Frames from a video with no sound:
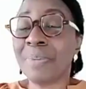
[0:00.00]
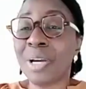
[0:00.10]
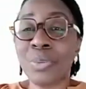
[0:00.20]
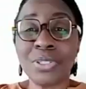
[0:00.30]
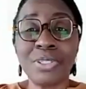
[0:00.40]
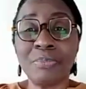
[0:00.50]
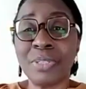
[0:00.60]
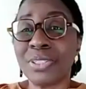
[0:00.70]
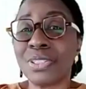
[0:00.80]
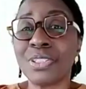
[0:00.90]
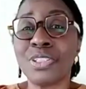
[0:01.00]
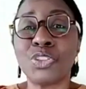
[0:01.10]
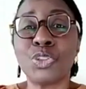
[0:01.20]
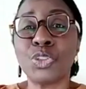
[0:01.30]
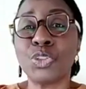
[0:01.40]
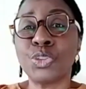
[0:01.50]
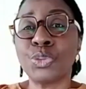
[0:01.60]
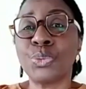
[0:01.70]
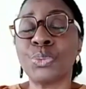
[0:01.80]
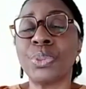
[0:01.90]
wisdom is just
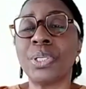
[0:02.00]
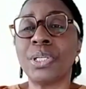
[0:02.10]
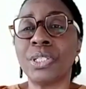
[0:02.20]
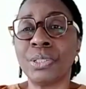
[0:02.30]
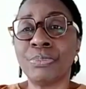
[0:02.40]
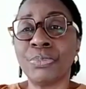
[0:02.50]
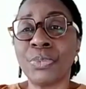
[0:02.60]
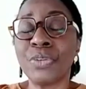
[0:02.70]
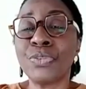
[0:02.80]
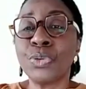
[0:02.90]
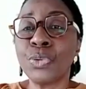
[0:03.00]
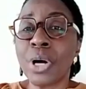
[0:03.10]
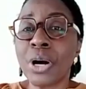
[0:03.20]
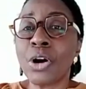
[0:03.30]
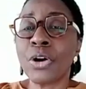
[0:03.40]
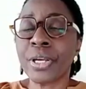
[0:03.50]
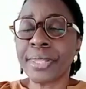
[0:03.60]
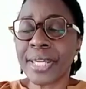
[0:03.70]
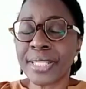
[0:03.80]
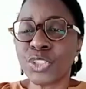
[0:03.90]
to, if you are in
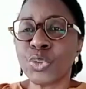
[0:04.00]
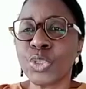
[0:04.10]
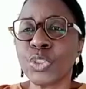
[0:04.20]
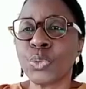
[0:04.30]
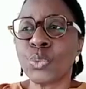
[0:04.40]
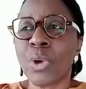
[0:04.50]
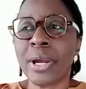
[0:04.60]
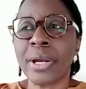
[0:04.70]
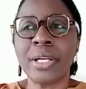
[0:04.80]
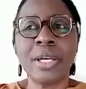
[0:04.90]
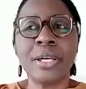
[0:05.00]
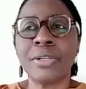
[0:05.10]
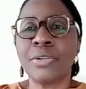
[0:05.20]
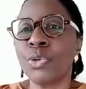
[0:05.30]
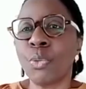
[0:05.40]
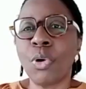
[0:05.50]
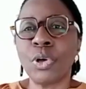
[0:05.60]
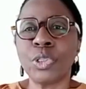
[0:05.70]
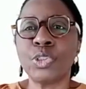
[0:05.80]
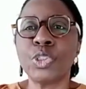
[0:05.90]
that situation where, you know what,
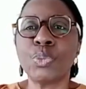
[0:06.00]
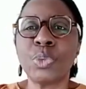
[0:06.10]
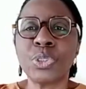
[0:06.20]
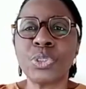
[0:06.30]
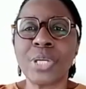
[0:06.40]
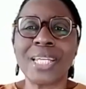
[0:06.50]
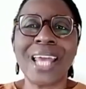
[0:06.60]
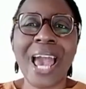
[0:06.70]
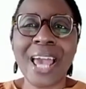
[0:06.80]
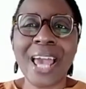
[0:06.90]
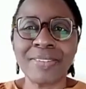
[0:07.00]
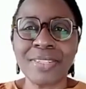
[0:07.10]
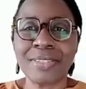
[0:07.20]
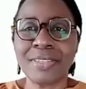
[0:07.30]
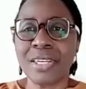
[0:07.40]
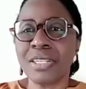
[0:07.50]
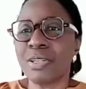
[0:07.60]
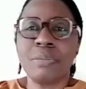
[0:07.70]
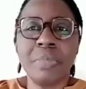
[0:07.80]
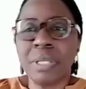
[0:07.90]
you just want to enhance,
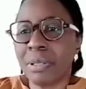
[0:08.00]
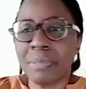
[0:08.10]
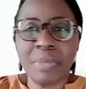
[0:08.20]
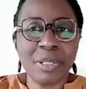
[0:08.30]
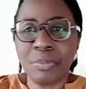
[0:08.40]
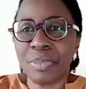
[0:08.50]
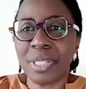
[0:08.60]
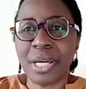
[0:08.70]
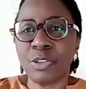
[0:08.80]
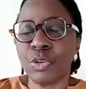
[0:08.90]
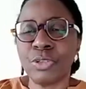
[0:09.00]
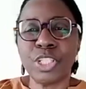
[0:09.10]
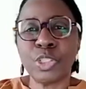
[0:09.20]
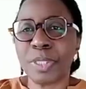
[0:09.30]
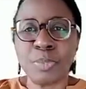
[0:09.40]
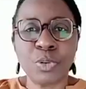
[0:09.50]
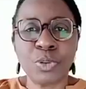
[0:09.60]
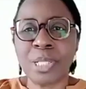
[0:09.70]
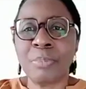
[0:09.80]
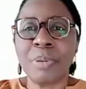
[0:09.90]
it may not be that your relationship is broken
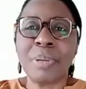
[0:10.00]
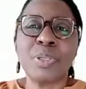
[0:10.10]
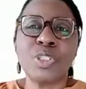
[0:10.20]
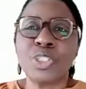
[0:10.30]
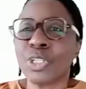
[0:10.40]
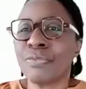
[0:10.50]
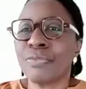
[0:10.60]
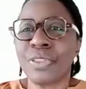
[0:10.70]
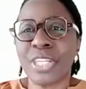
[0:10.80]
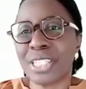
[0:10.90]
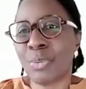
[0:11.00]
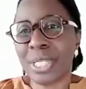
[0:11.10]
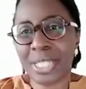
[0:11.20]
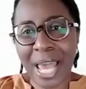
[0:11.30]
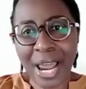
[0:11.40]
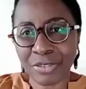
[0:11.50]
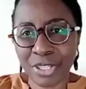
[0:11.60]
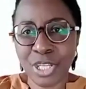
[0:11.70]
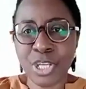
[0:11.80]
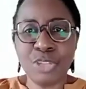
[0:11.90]
down, but maybe you're just looking for things that will
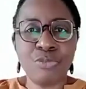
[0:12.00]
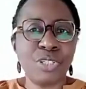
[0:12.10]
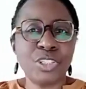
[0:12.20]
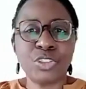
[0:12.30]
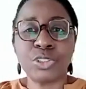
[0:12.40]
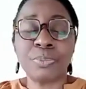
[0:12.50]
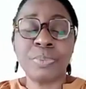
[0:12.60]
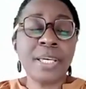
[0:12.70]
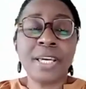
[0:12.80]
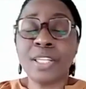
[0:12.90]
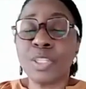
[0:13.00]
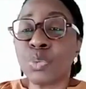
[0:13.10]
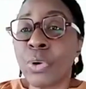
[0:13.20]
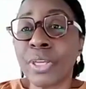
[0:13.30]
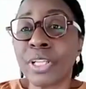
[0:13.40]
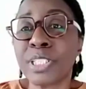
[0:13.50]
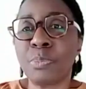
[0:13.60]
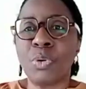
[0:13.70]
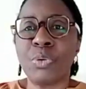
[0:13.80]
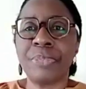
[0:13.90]
enhance the relationship. It's worth
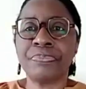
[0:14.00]
exploring.